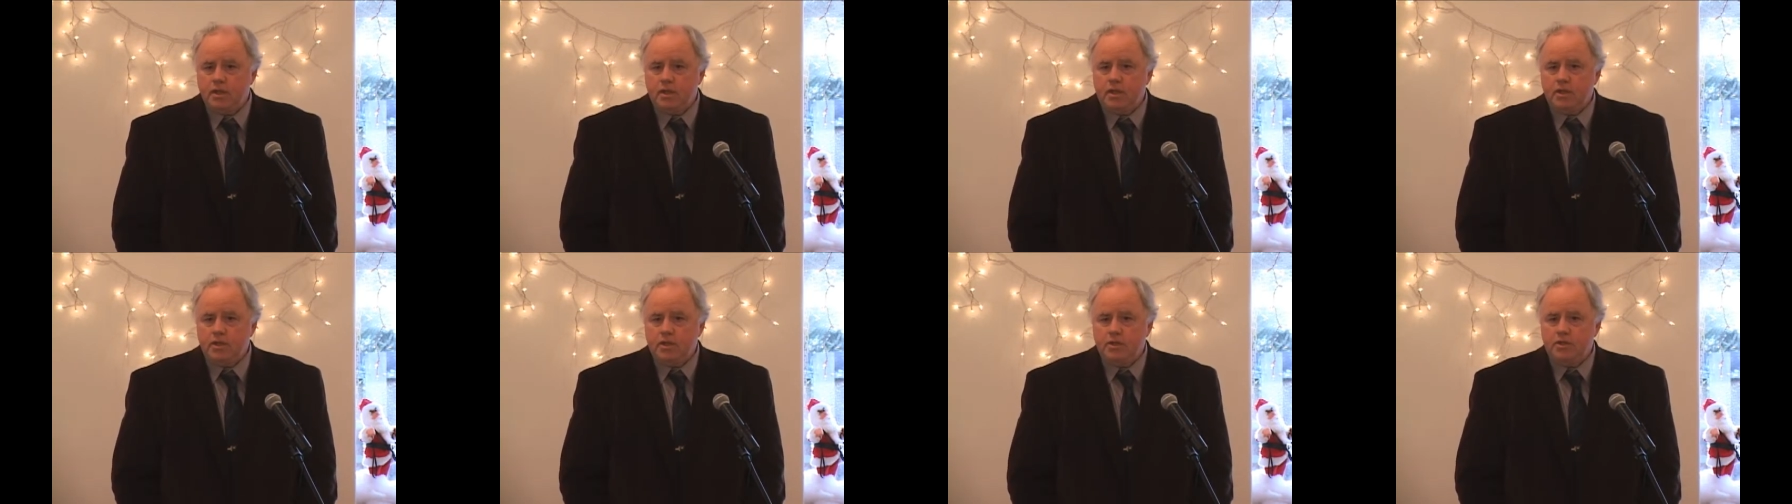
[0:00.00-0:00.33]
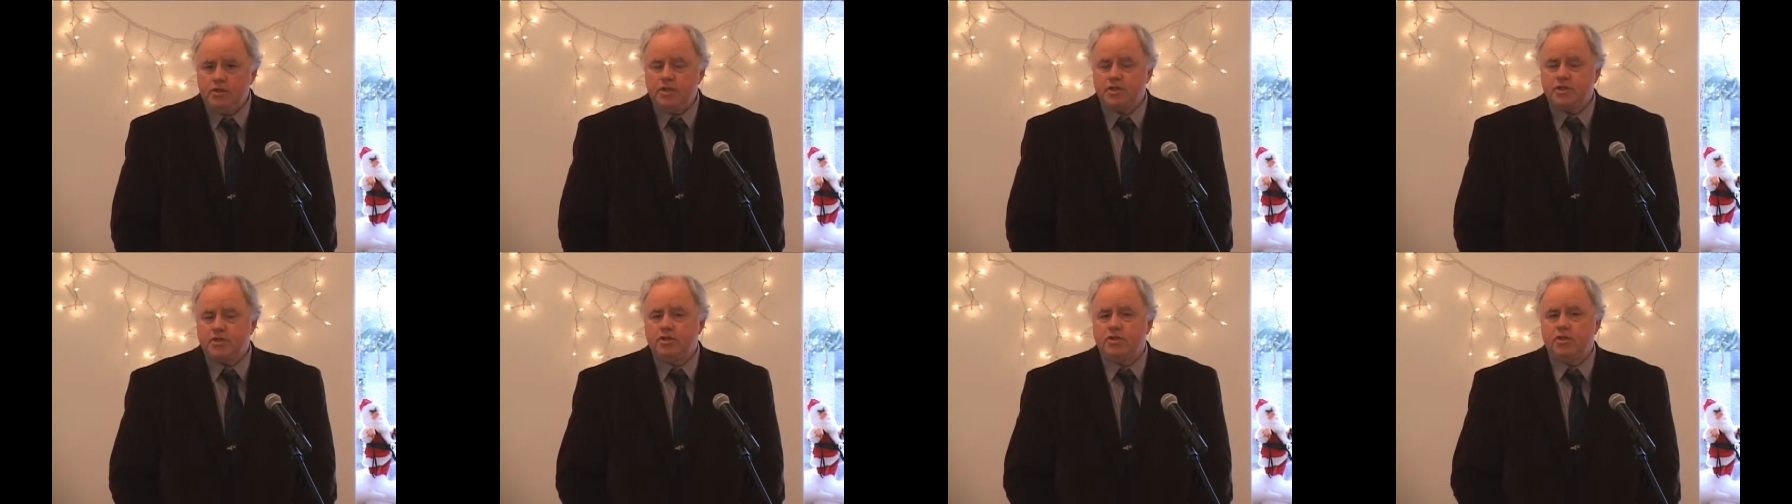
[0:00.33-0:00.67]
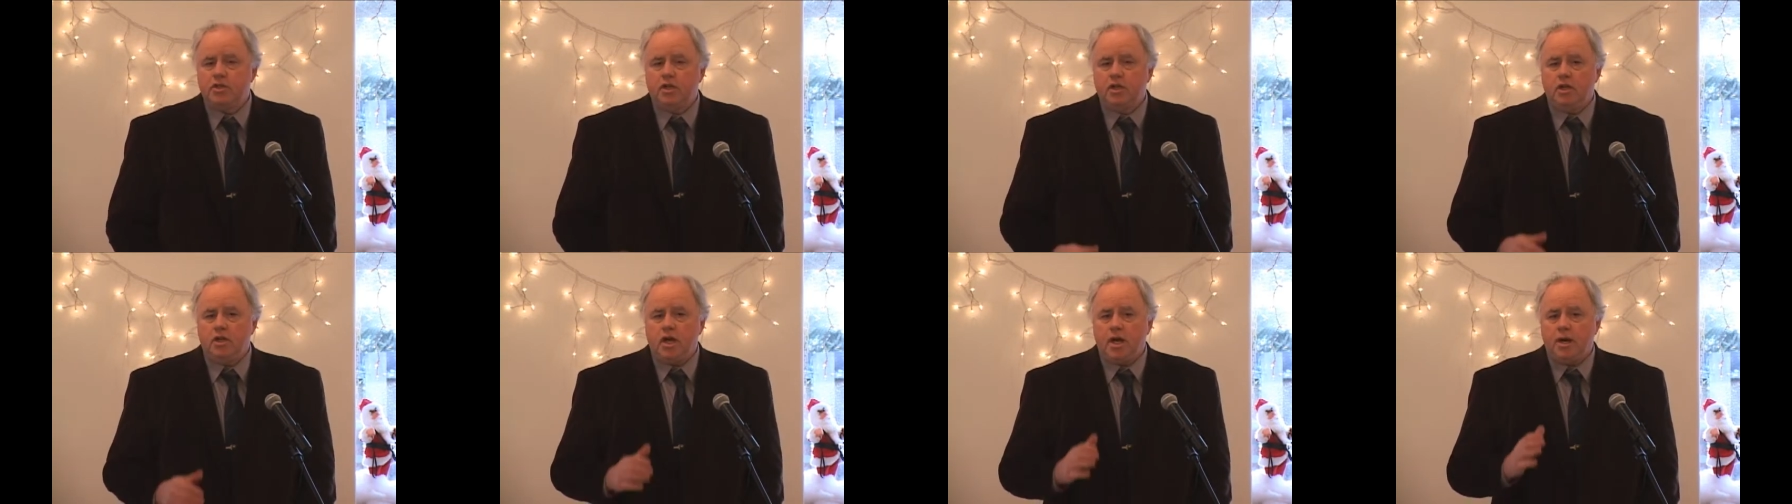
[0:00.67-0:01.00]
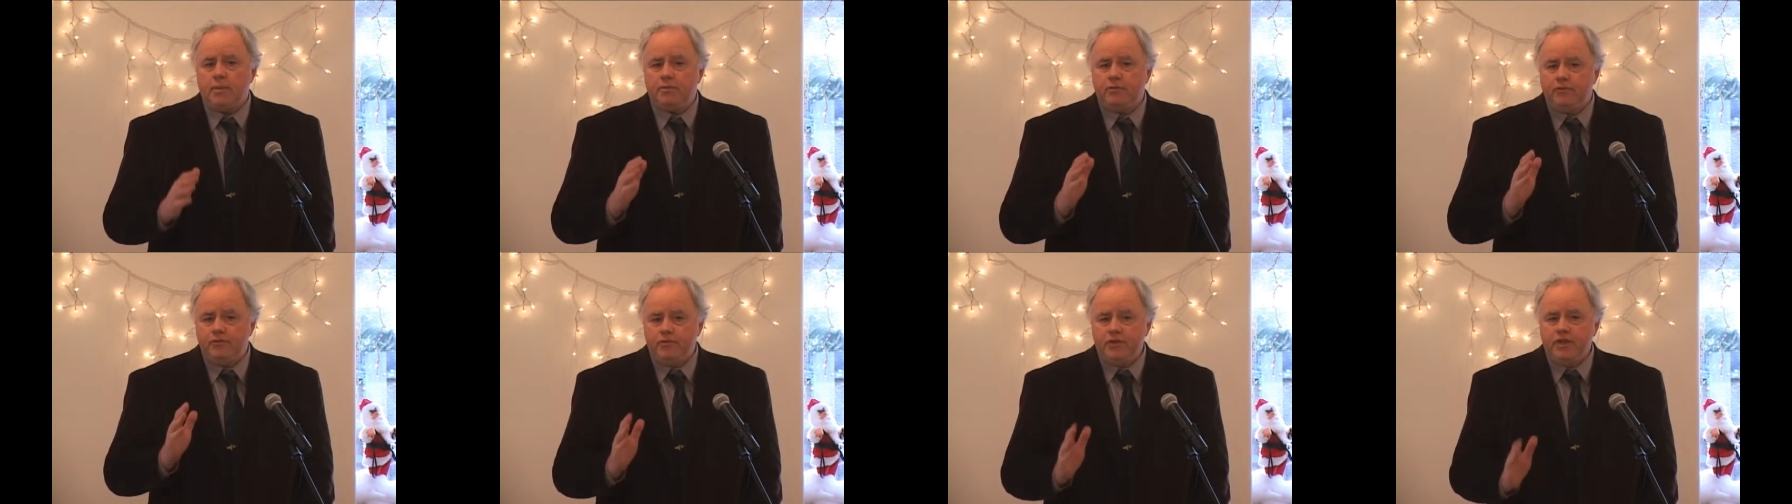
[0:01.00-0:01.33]
you just couldn't
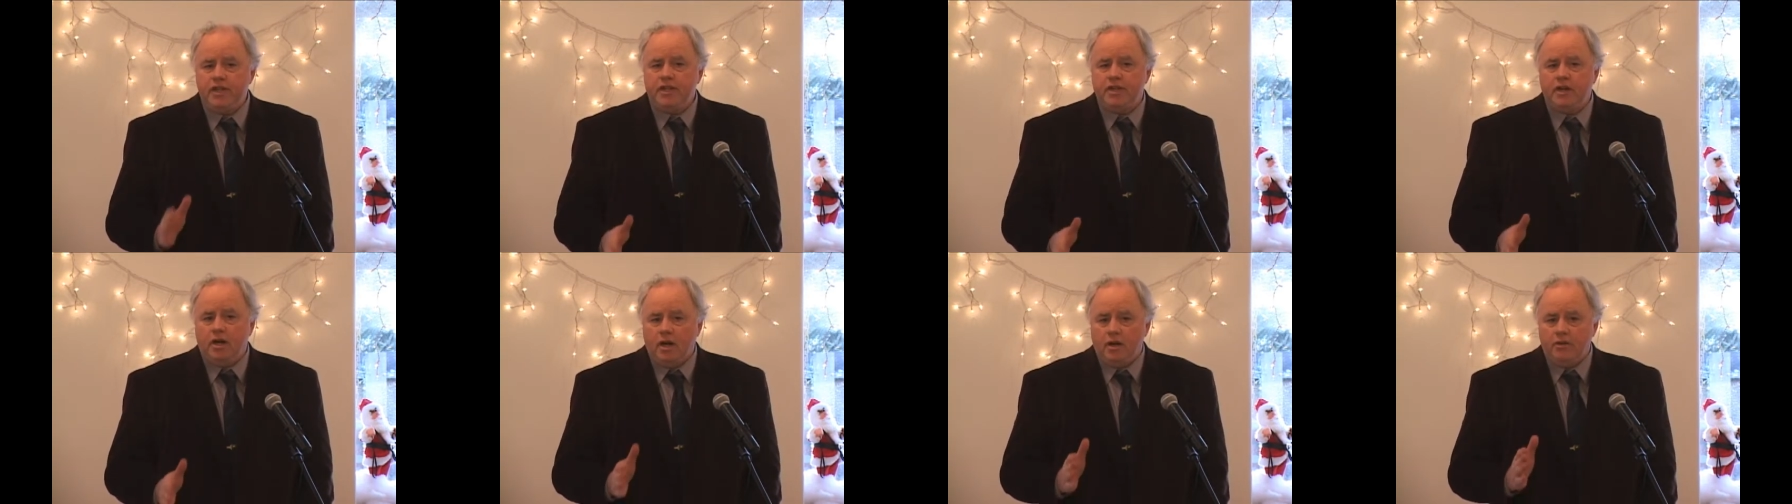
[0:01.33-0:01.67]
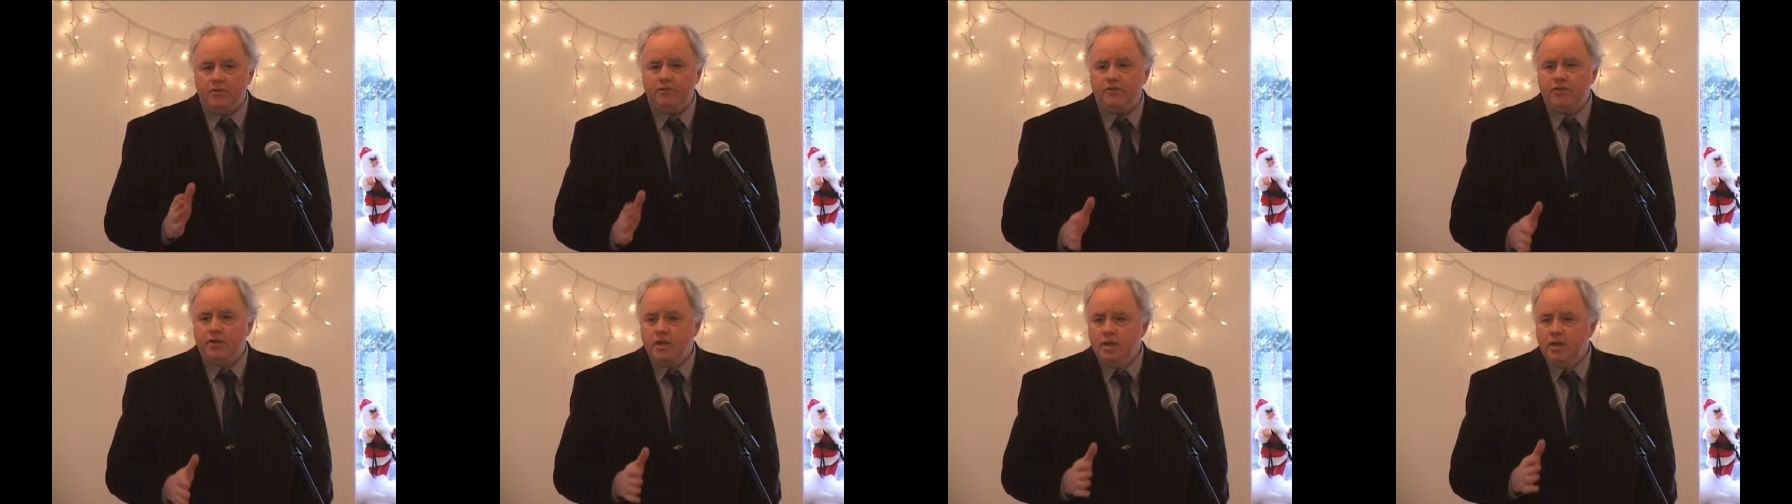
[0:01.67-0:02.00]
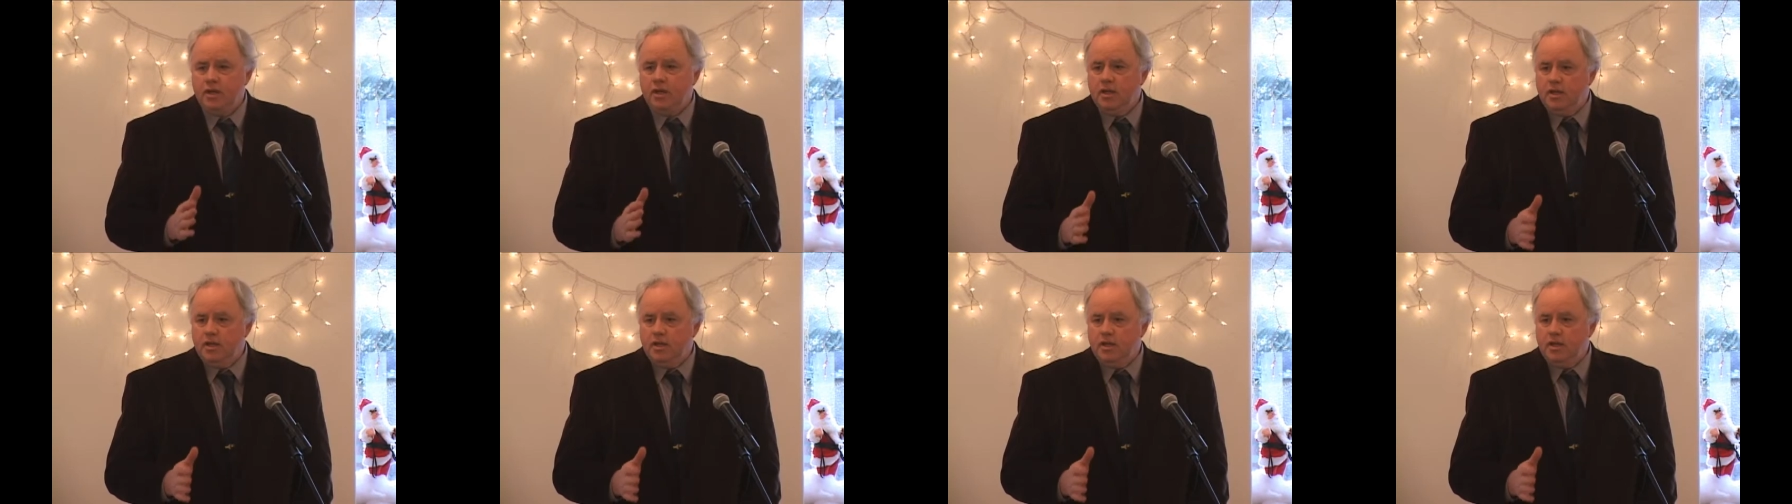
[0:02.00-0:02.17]
lop feet off